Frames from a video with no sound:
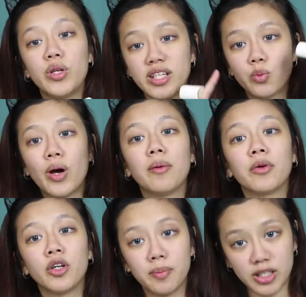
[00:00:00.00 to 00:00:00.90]
Which is what I'm
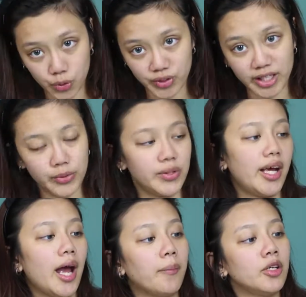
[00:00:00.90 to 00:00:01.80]
going to be using
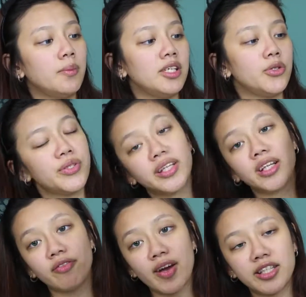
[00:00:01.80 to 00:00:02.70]
today. I'm going to be using the
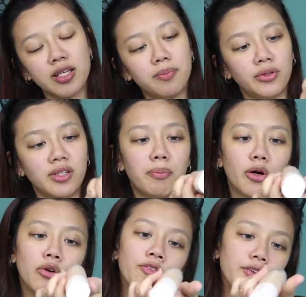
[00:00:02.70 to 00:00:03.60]
Fenty Beauty
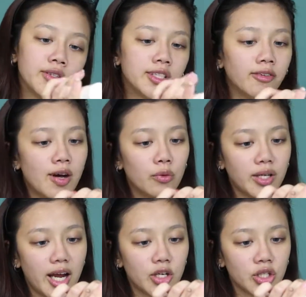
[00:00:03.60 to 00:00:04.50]
Pro Filt'r
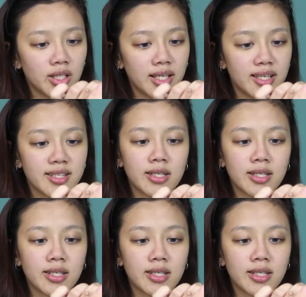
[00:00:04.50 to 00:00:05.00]
foundation in